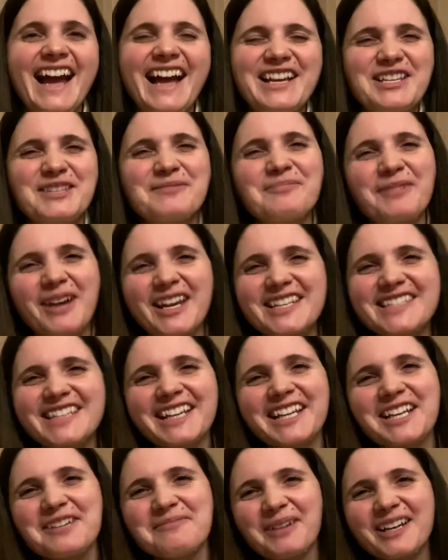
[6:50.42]
present in
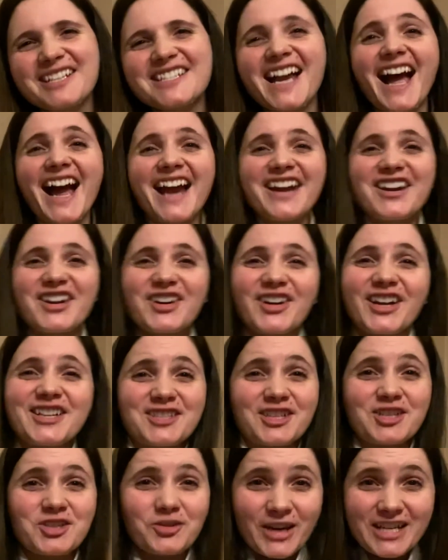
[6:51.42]
a much higher
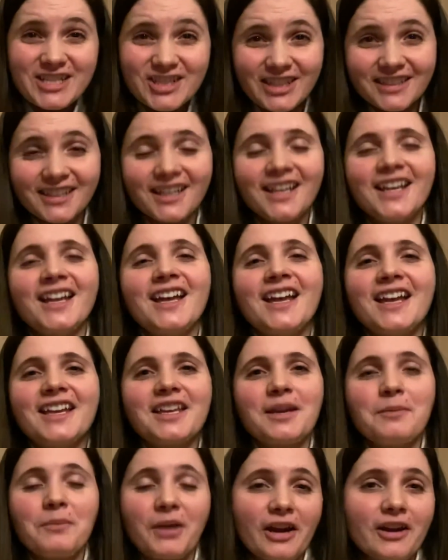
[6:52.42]
concentration
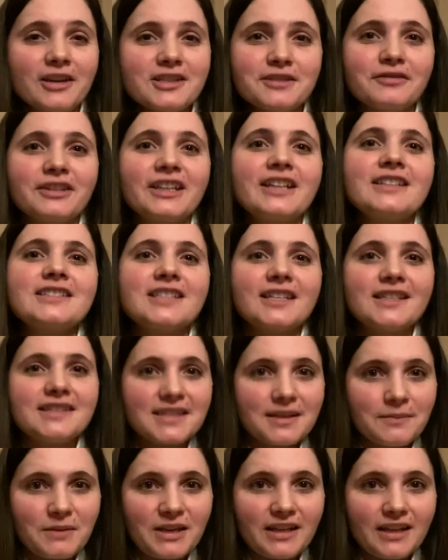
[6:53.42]
comparatively to
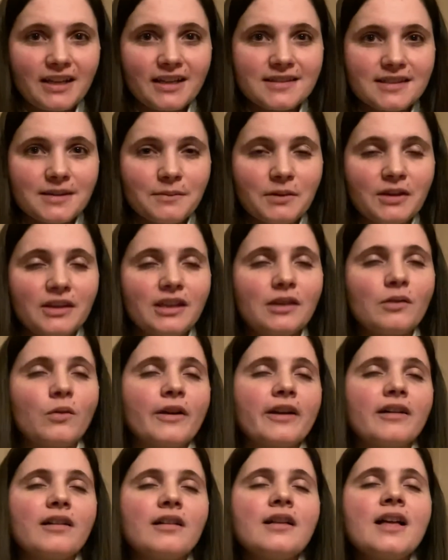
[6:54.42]
CBD and CBD
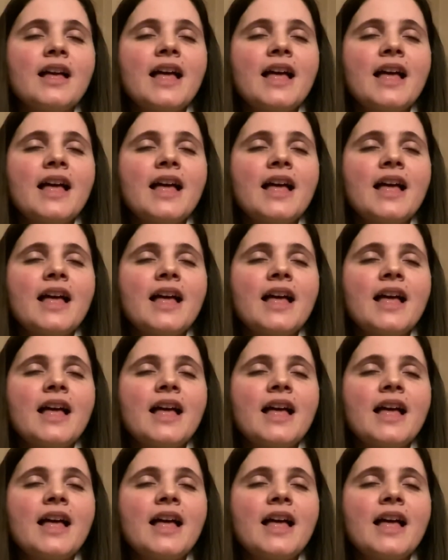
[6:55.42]
oil.